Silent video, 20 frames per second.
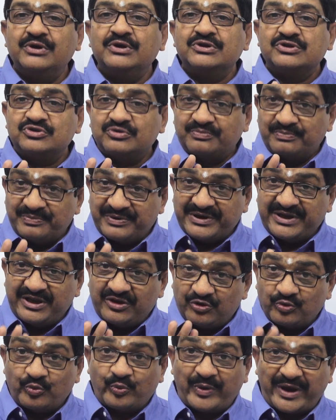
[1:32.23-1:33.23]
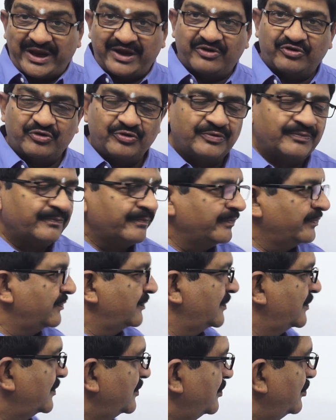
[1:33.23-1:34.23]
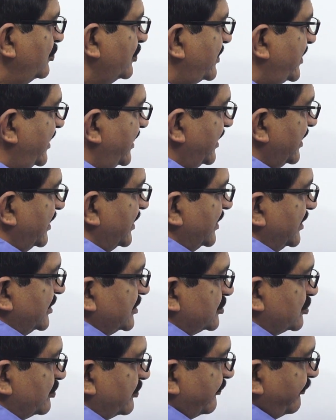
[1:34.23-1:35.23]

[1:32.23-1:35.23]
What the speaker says: So please wait. Okay. So